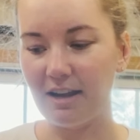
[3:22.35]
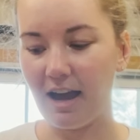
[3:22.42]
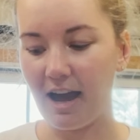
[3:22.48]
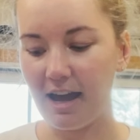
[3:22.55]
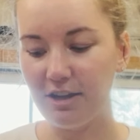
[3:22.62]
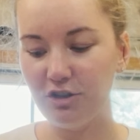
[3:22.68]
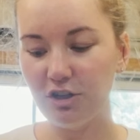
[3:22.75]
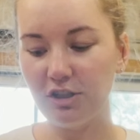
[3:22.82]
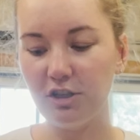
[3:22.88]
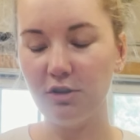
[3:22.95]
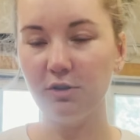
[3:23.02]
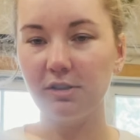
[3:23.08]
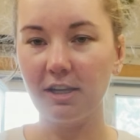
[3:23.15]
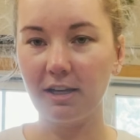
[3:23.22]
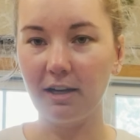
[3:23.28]
I just
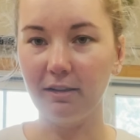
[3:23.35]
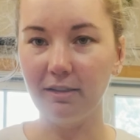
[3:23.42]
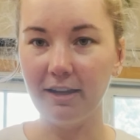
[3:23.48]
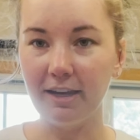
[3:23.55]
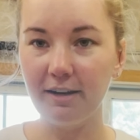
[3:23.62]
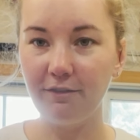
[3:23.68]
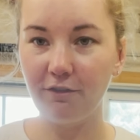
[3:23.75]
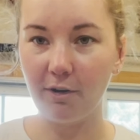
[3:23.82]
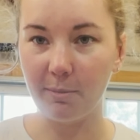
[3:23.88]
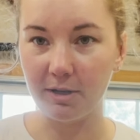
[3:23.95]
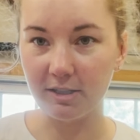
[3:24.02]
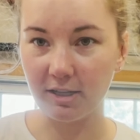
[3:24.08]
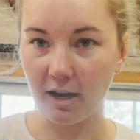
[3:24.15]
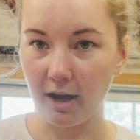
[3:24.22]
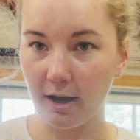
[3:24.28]
use like a lid from
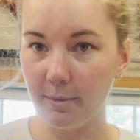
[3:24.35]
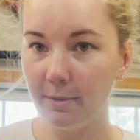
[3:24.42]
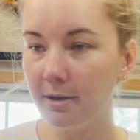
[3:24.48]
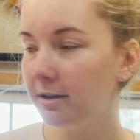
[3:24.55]
a tub.